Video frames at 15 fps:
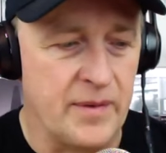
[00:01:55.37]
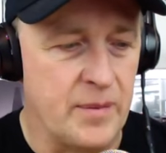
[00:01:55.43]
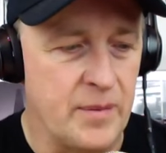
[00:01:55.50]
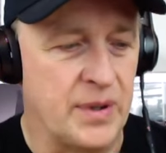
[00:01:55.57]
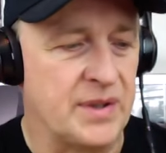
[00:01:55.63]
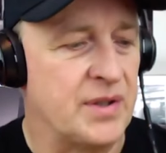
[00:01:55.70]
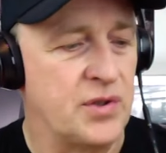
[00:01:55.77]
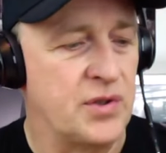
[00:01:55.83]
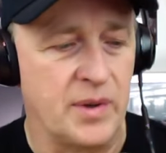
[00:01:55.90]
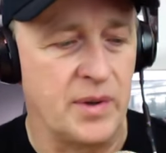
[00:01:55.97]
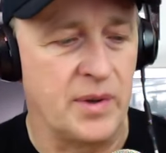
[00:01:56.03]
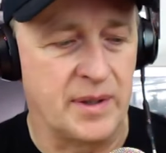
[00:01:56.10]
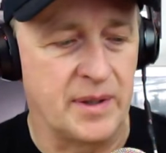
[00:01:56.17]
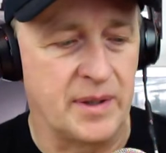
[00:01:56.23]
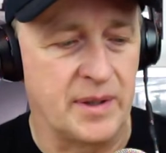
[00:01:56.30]
put the two
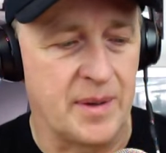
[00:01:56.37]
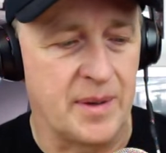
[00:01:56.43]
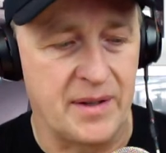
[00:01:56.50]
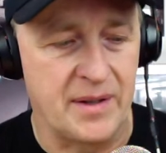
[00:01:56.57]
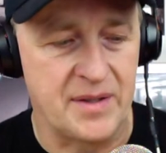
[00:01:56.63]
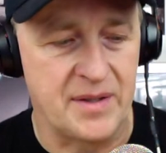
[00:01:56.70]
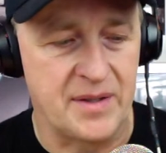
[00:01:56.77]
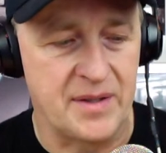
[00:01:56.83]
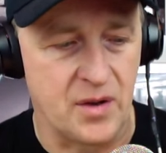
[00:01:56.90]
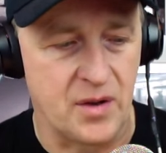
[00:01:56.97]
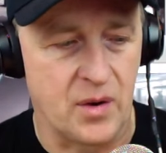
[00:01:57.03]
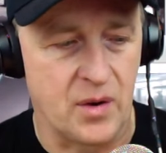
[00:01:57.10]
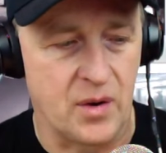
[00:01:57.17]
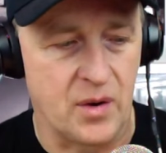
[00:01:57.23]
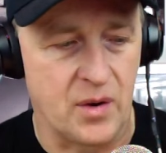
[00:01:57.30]
in comparison.
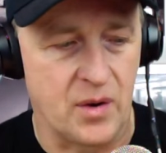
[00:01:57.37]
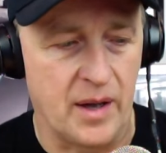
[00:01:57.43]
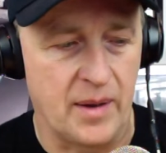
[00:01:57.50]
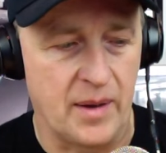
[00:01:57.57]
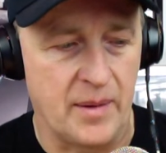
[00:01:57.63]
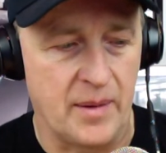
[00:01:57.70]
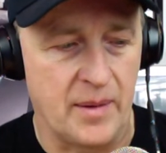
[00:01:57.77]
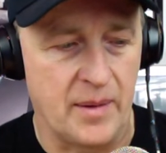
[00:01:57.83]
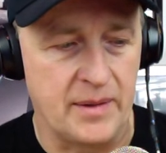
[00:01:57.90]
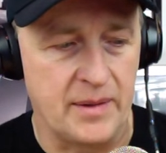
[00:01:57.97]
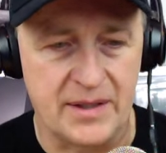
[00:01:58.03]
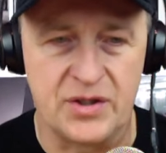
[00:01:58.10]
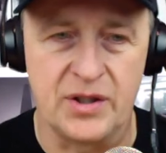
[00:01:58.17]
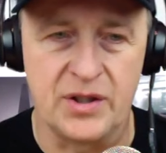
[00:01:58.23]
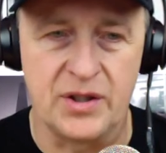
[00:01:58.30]
So
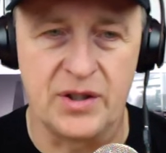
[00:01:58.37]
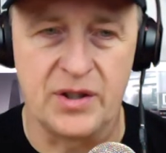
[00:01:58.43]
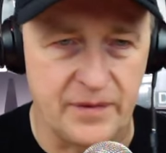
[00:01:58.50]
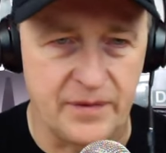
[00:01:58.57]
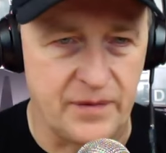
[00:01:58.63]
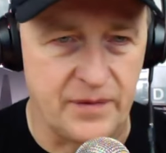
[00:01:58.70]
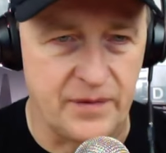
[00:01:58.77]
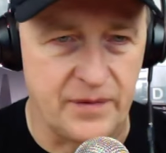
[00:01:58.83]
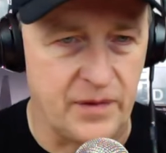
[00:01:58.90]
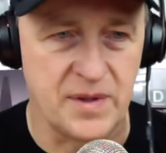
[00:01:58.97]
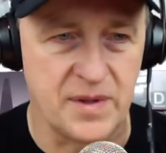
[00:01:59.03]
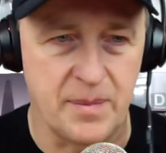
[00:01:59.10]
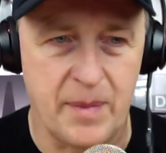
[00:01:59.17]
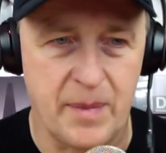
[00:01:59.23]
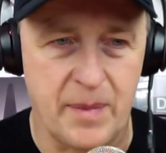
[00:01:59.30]
next year, if
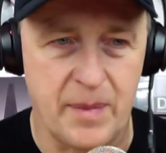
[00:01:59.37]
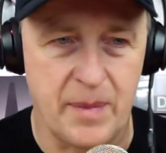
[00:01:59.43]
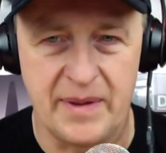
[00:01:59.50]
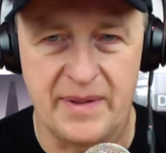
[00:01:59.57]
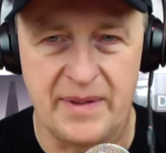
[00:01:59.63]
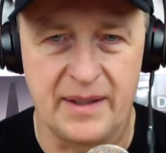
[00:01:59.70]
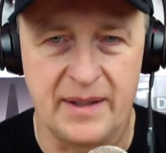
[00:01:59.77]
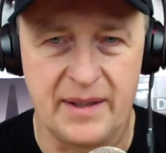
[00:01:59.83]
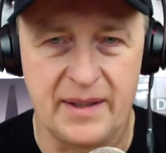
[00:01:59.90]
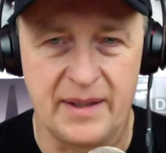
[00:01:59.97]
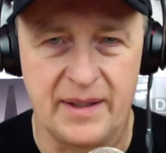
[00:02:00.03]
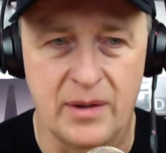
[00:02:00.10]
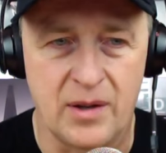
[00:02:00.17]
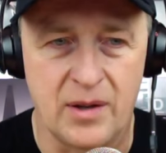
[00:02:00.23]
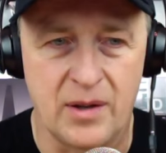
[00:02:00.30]
those that might be
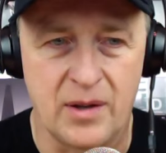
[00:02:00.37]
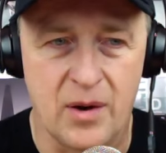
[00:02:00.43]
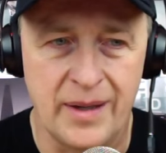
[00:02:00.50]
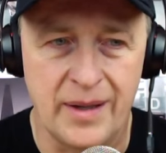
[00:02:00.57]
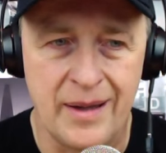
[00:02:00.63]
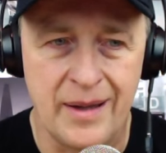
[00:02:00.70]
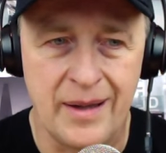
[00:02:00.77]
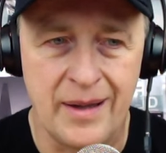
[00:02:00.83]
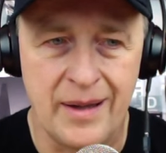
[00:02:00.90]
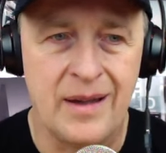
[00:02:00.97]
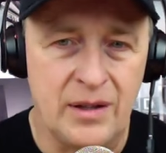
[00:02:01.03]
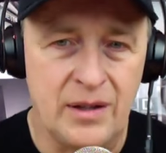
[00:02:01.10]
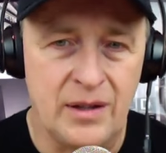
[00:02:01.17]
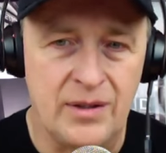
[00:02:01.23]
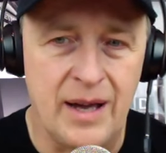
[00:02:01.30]
thinking about going,
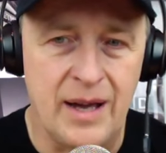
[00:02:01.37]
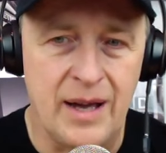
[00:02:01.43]
you